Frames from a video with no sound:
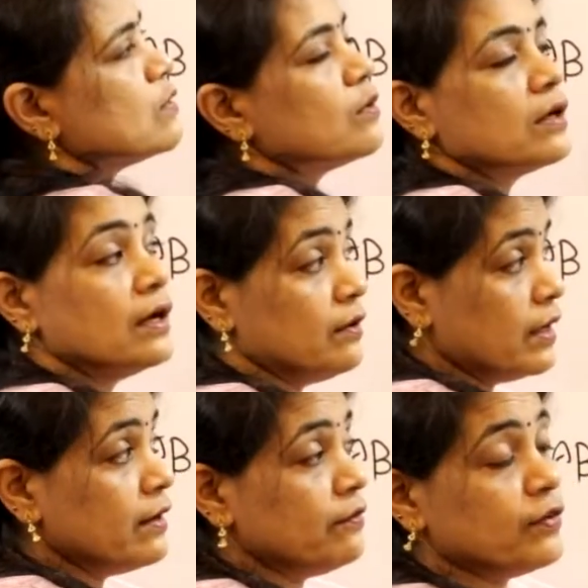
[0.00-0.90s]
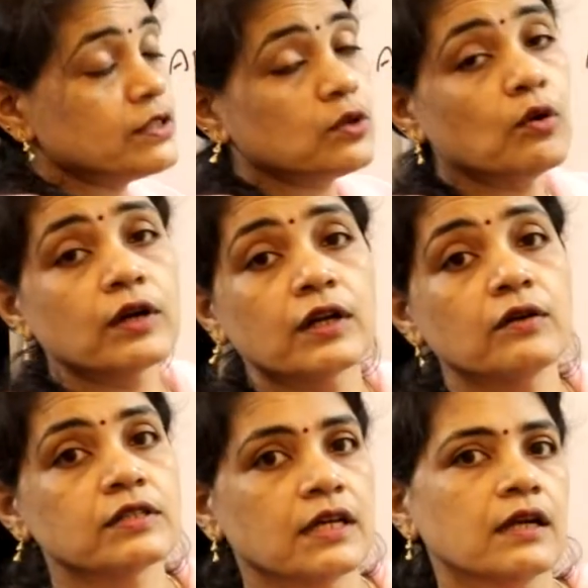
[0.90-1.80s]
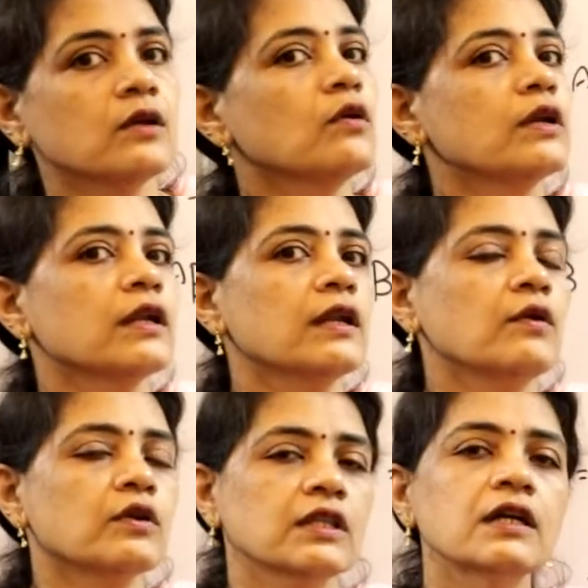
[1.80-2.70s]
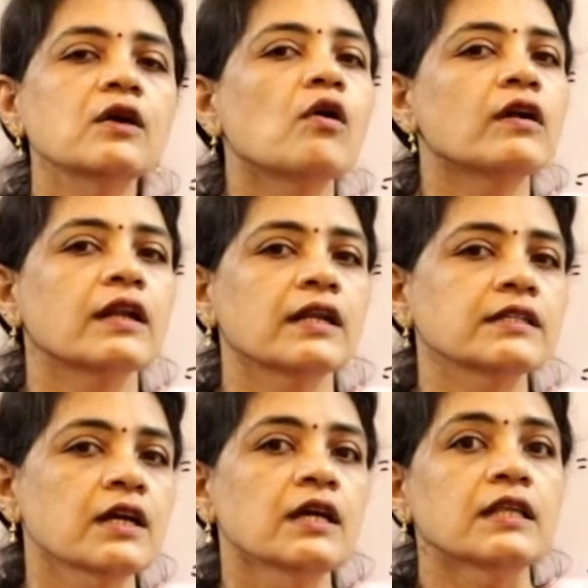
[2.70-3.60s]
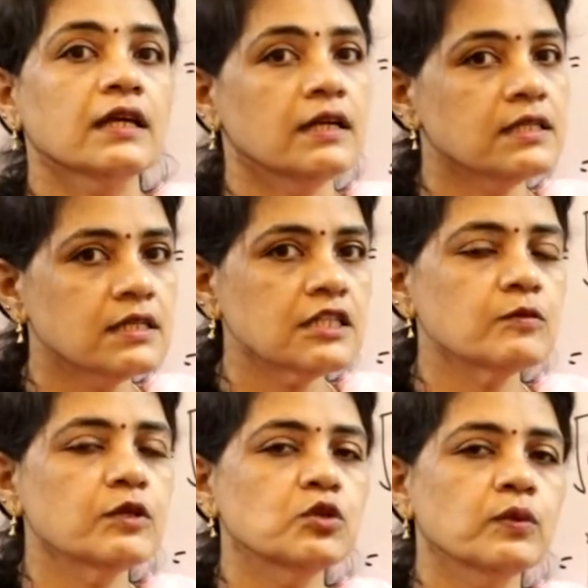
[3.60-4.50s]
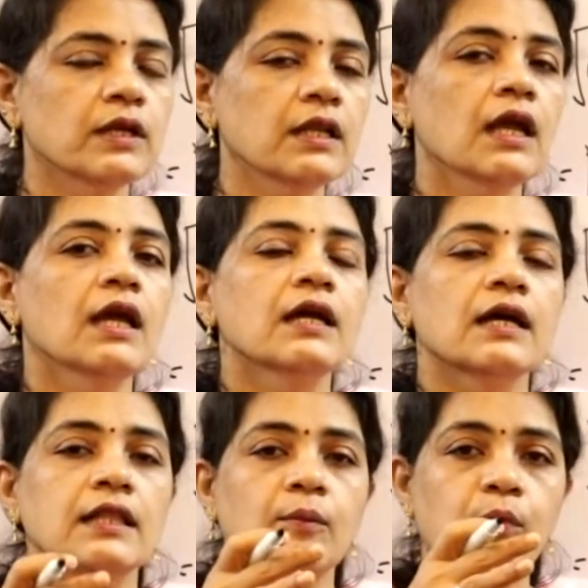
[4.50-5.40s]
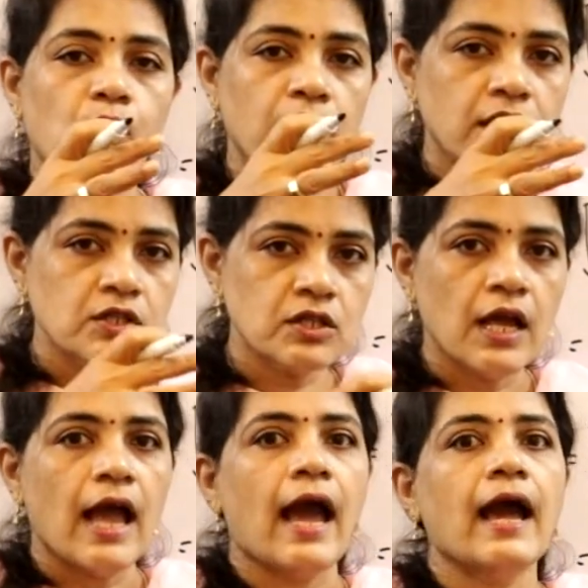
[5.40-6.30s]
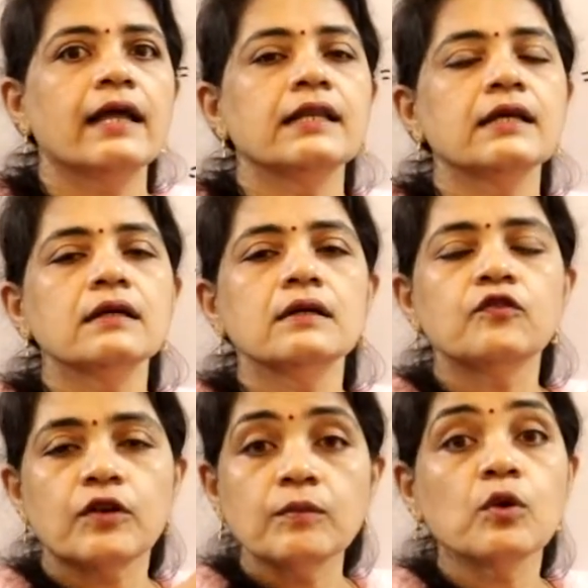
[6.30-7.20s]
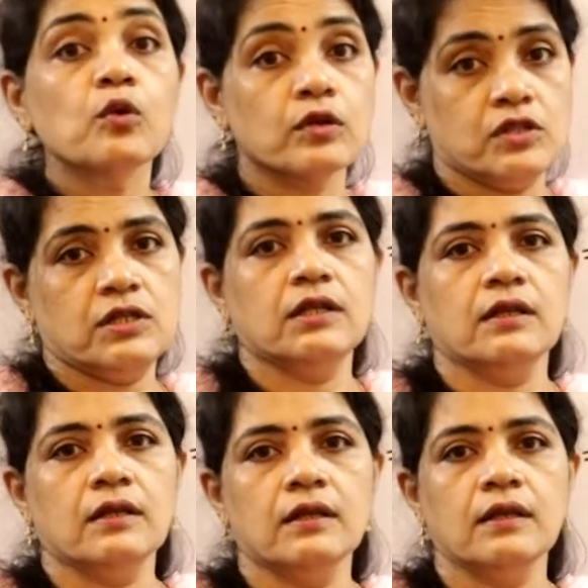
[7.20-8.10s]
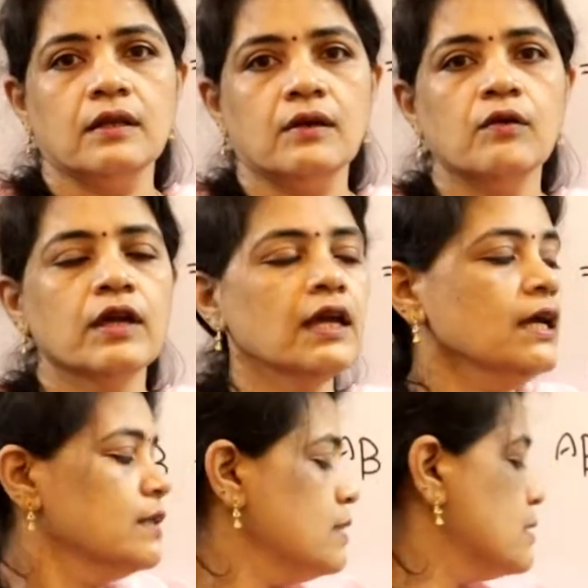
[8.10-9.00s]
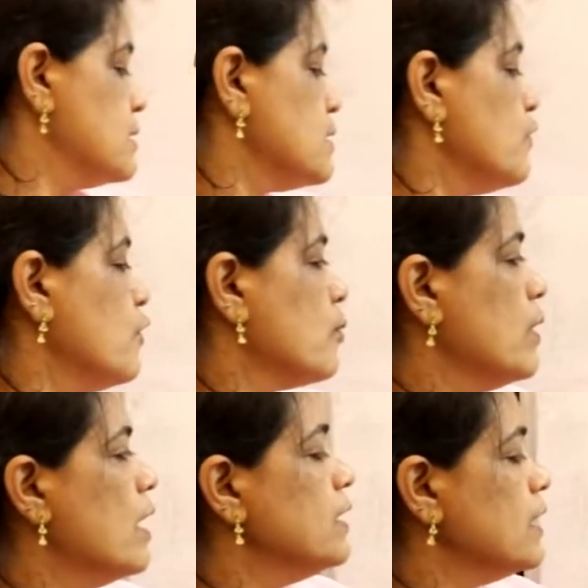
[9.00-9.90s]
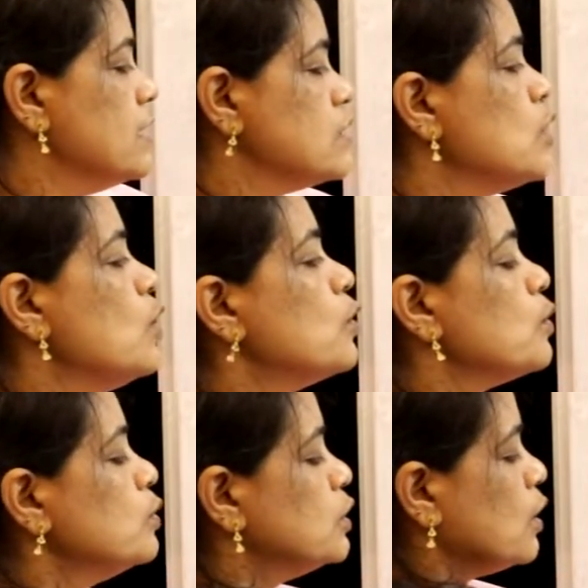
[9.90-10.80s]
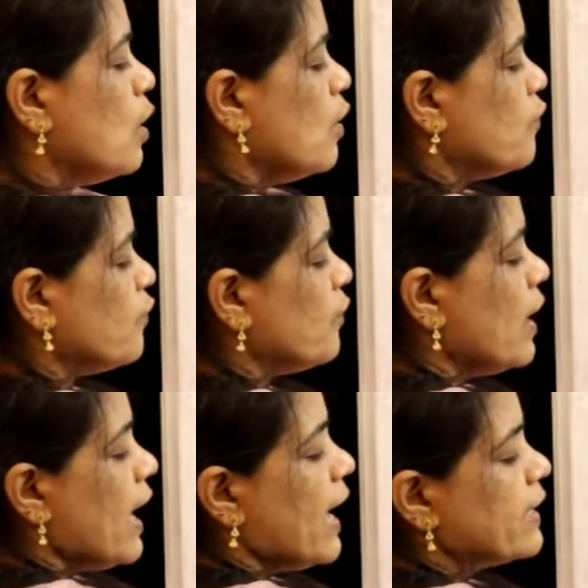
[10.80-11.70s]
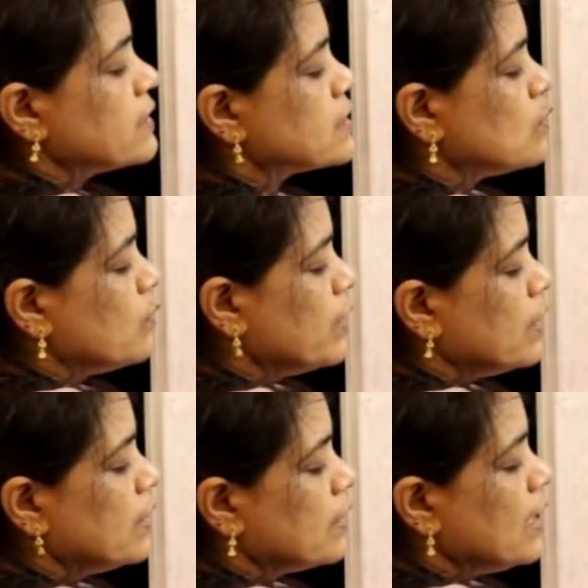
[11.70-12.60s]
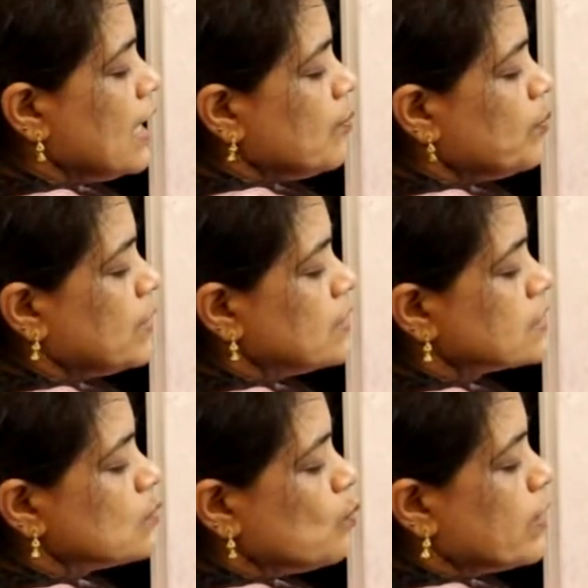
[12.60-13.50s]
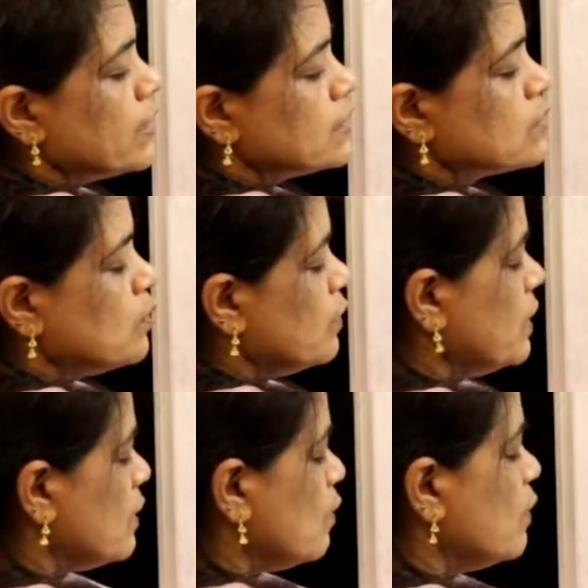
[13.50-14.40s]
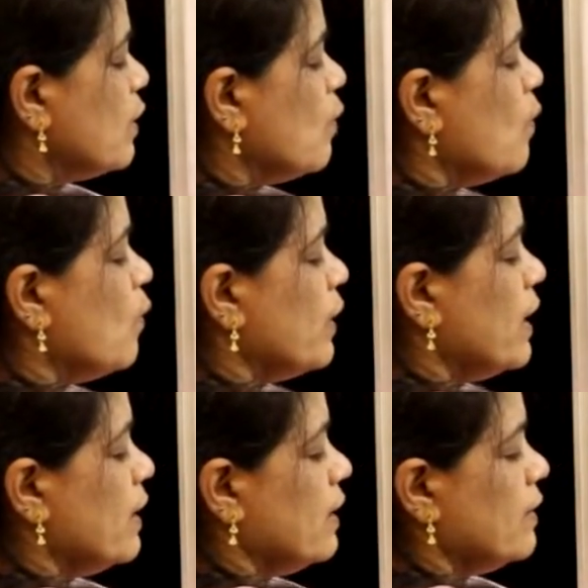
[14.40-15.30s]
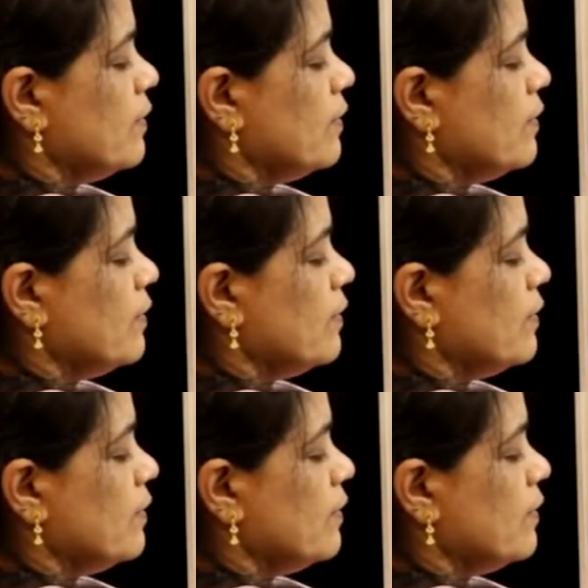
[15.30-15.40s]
or first quadrant or second quadrant or third quadrant, the distance between the point and from the origin. Okay, this is the formula, that is root of x square plus y square. Okay, OA.